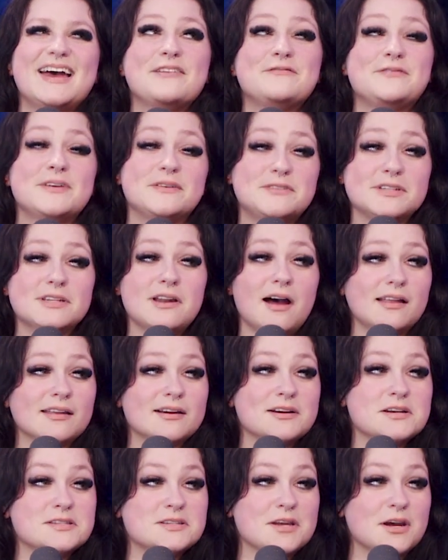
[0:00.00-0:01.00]

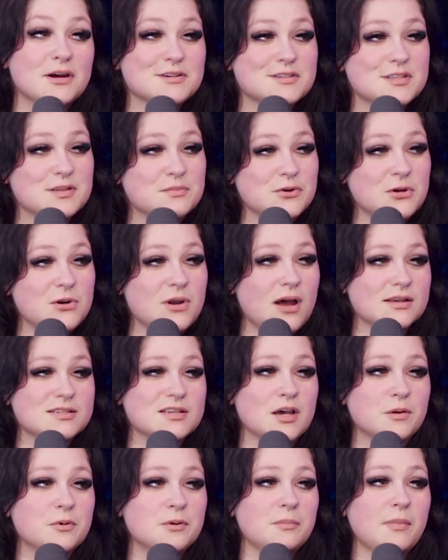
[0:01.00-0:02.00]
$50 to host the
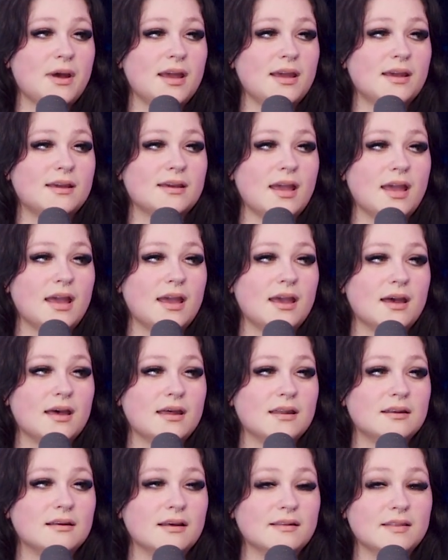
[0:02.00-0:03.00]
Boondocks open mic
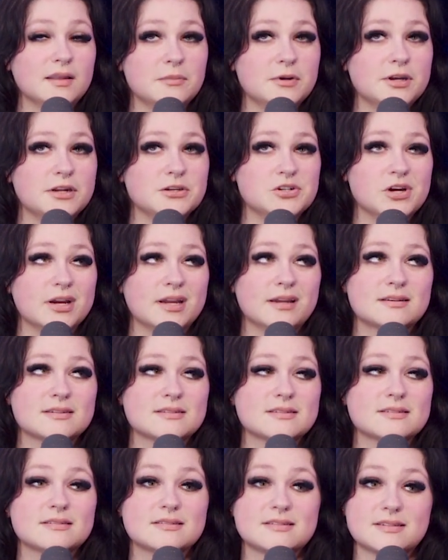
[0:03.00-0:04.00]
and unlimited
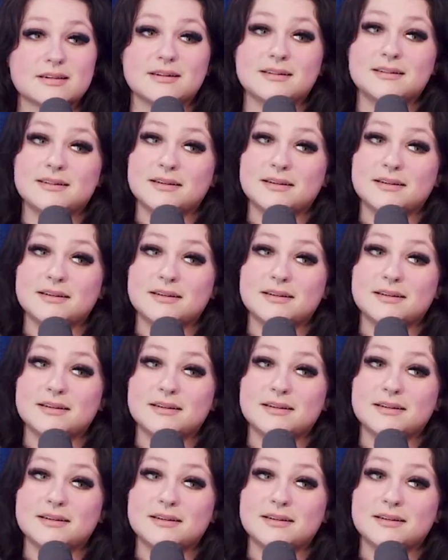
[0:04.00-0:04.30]
drinks. It's a good